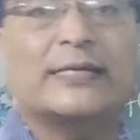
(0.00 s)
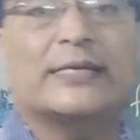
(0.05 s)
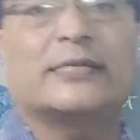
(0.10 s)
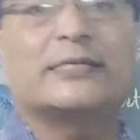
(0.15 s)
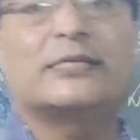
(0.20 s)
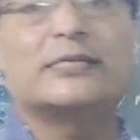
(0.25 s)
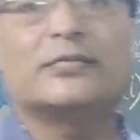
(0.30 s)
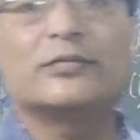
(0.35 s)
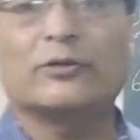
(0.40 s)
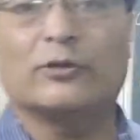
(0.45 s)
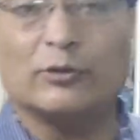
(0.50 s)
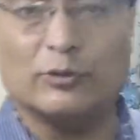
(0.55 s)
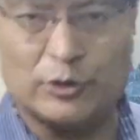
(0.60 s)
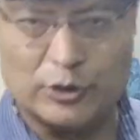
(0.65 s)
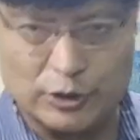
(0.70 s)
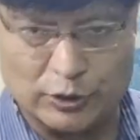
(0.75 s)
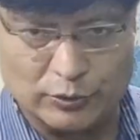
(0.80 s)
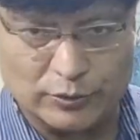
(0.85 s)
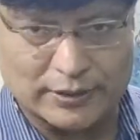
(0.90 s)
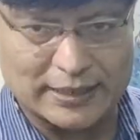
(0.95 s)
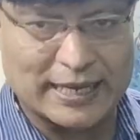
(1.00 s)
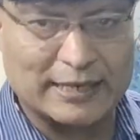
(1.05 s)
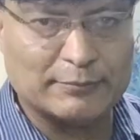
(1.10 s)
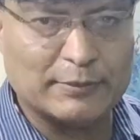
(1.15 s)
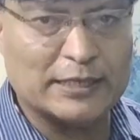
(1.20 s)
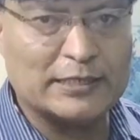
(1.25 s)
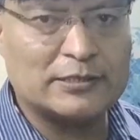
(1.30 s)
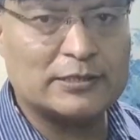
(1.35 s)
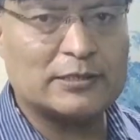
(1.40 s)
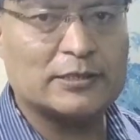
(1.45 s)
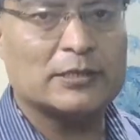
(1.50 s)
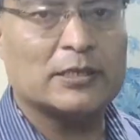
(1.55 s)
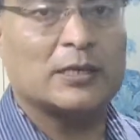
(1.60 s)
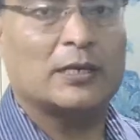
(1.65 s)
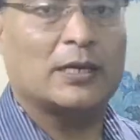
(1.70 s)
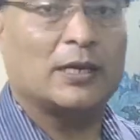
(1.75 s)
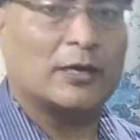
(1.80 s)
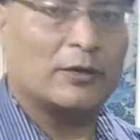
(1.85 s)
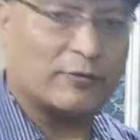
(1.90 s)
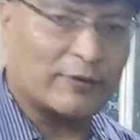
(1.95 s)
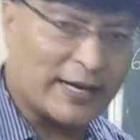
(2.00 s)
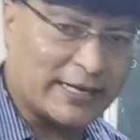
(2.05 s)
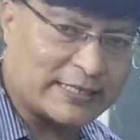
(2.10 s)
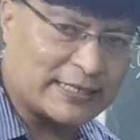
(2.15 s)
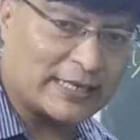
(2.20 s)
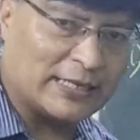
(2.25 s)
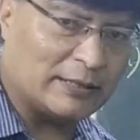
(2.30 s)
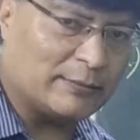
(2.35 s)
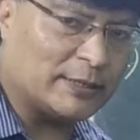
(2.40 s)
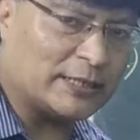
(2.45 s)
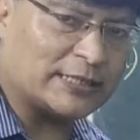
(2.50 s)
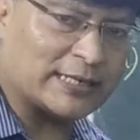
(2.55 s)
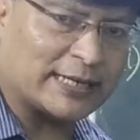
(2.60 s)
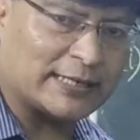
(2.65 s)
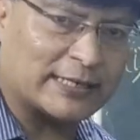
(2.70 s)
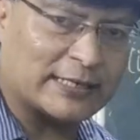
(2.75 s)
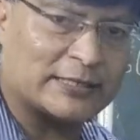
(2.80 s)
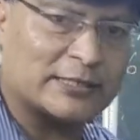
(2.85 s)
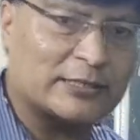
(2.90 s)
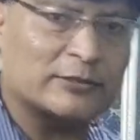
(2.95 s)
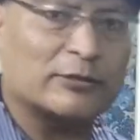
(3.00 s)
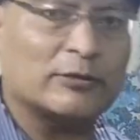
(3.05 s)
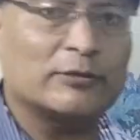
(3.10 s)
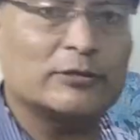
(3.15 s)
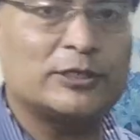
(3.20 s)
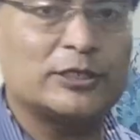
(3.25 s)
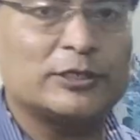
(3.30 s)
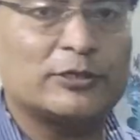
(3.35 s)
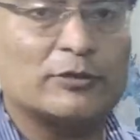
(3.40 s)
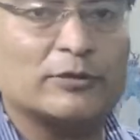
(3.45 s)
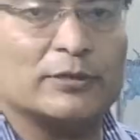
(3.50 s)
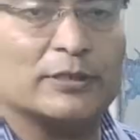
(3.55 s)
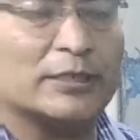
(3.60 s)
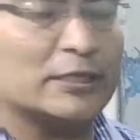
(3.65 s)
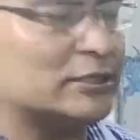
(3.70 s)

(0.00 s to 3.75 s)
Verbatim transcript: at x is equal to 0 that means right hand limit at x is equal to 0